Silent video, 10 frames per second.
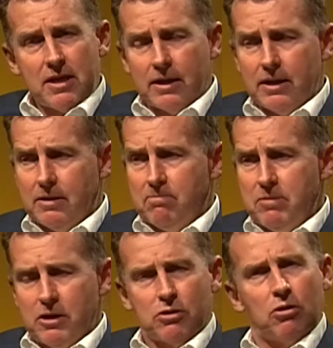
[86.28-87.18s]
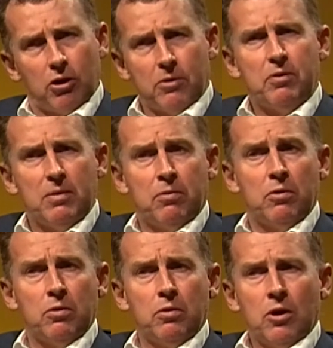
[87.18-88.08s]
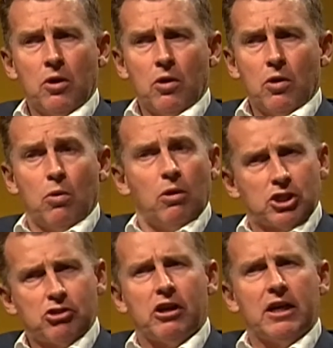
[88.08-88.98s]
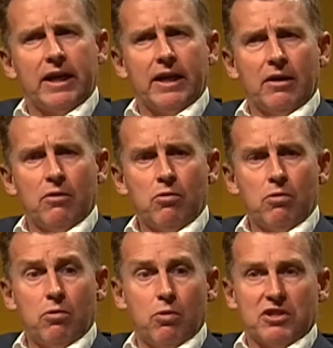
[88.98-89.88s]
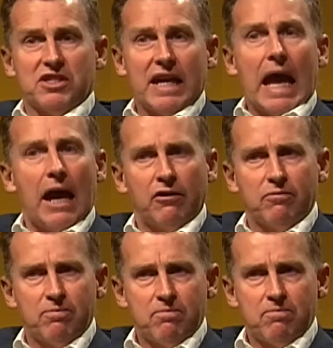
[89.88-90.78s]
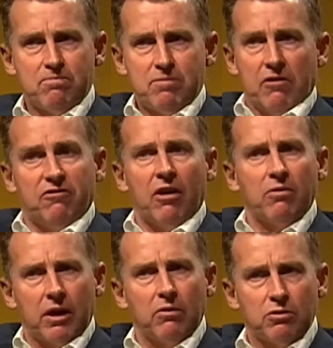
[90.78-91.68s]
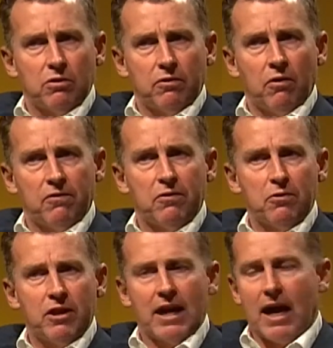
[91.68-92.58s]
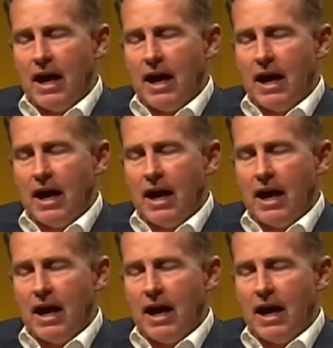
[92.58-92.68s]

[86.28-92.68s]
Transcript: it means to a lot of people who are struggling, or who are scared of being found out of who they are.